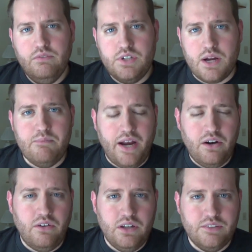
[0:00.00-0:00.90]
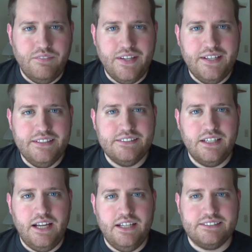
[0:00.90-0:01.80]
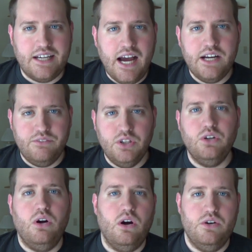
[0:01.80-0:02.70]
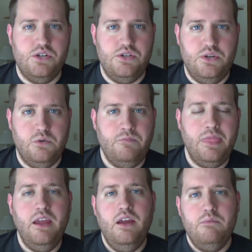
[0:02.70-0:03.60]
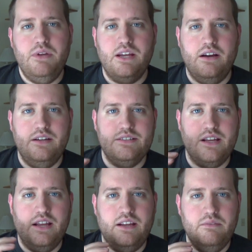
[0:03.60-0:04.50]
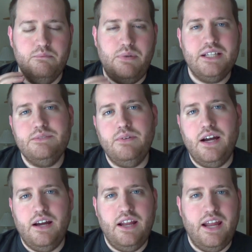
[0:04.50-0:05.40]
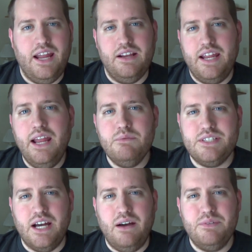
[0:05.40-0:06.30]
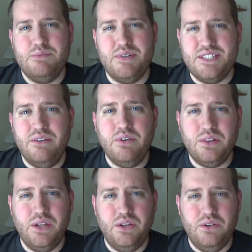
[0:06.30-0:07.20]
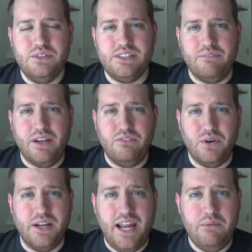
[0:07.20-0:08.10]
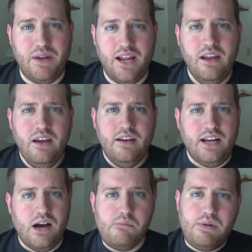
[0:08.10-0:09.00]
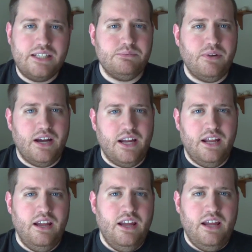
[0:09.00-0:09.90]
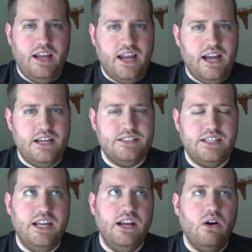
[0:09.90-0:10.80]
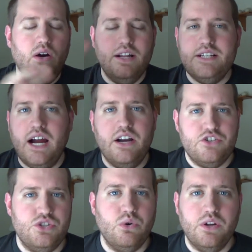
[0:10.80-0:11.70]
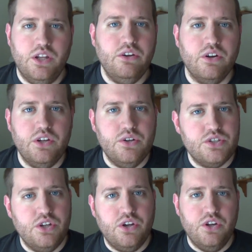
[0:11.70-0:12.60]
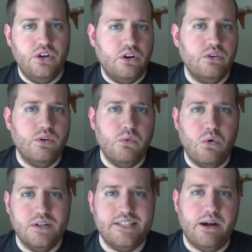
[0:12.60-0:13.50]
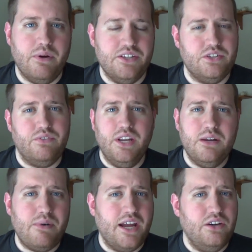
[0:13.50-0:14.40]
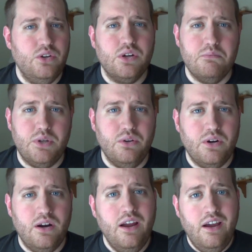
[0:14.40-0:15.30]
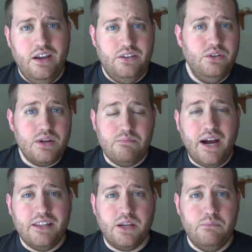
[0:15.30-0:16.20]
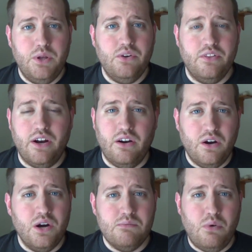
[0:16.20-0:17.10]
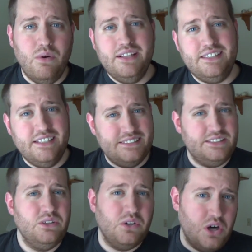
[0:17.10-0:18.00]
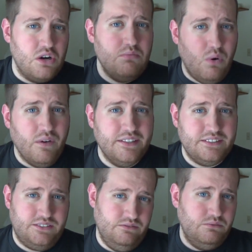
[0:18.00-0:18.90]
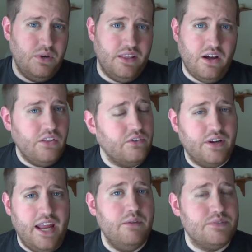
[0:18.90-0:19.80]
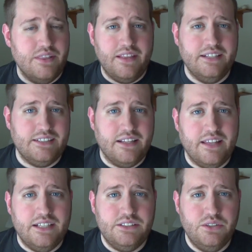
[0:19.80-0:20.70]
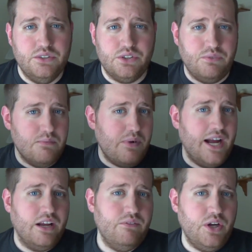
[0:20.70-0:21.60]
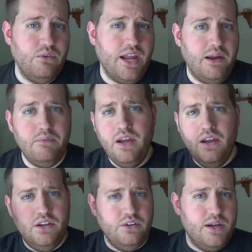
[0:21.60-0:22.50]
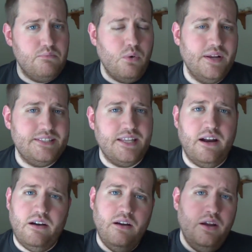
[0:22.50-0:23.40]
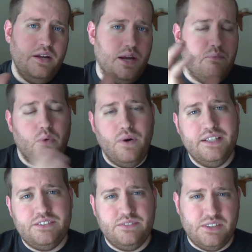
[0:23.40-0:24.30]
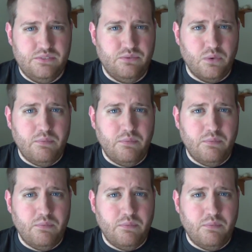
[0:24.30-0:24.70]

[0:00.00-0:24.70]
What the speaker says: to compare all of these, it's kind of a little hard to do because Best Buy and GameStop specifically use something for gaming. Now, Best Buy has the entire store that you can use and you can earn rewards that way. So if you need to buy a new computer, you can buy the computer there, earn points, and still earn points with other games and things like that too. So if you're buying a video game, you get points there, you get points for